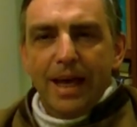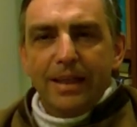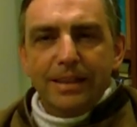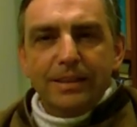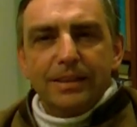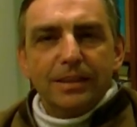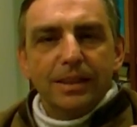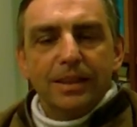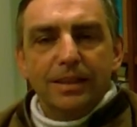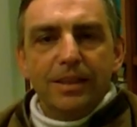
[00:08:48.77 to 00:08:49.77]
And
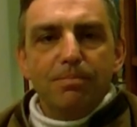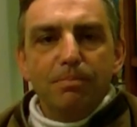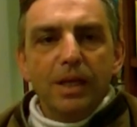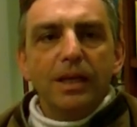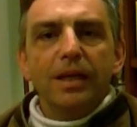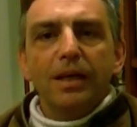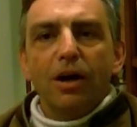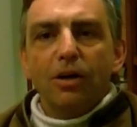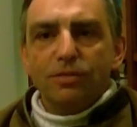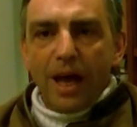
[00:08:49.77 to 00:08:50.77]
this deep
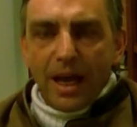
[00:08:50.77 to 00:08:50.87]
meaning of